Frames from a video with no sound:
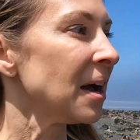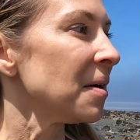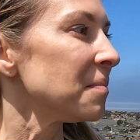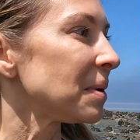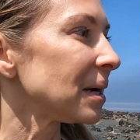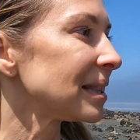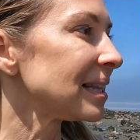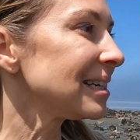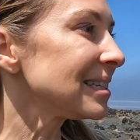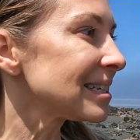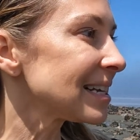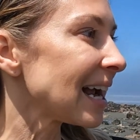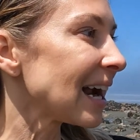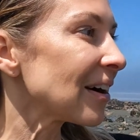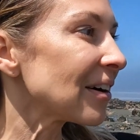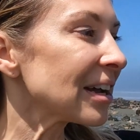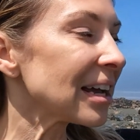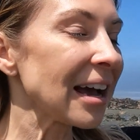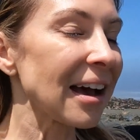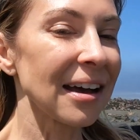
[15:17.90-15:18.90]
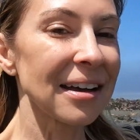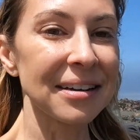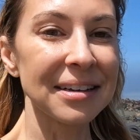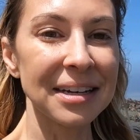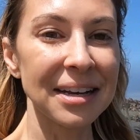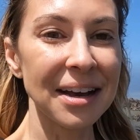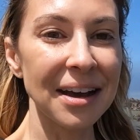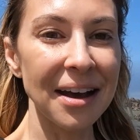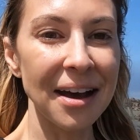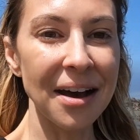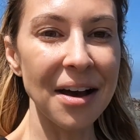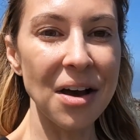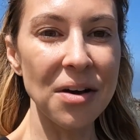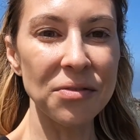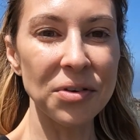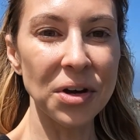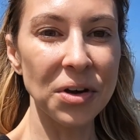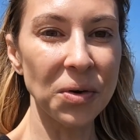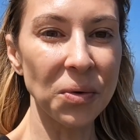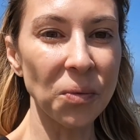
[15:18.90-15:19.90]
But this area
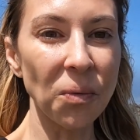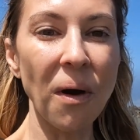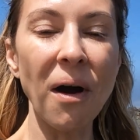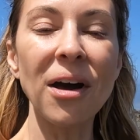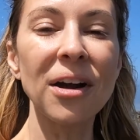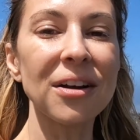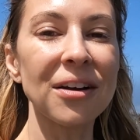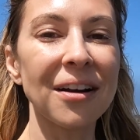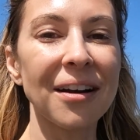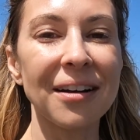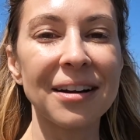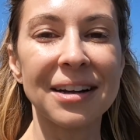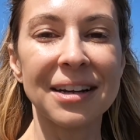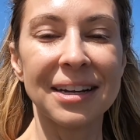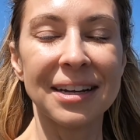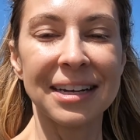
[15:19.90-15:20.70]
of water